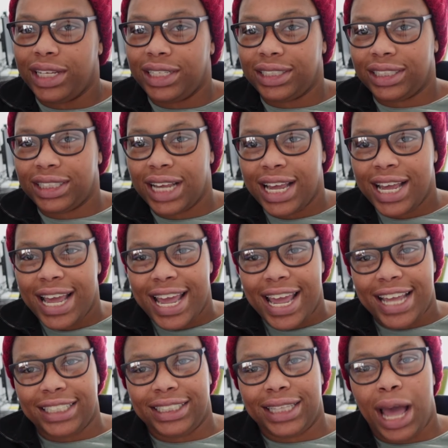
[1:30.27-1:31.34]

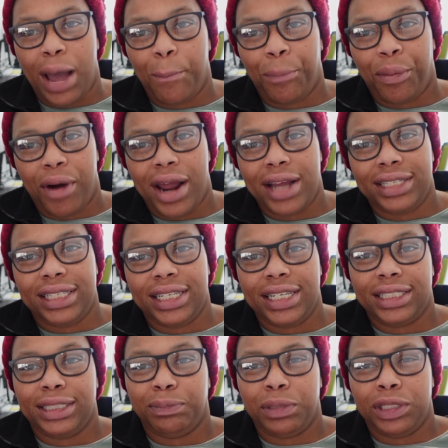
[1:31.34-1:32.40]
It's that
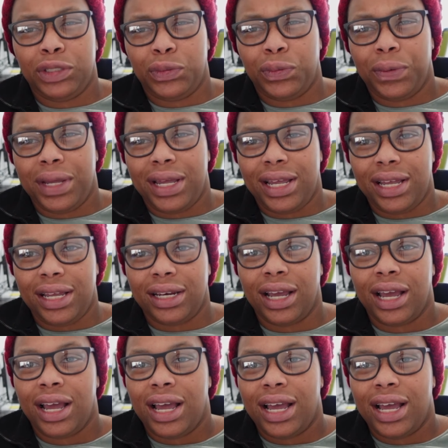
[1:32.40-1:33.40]
practice between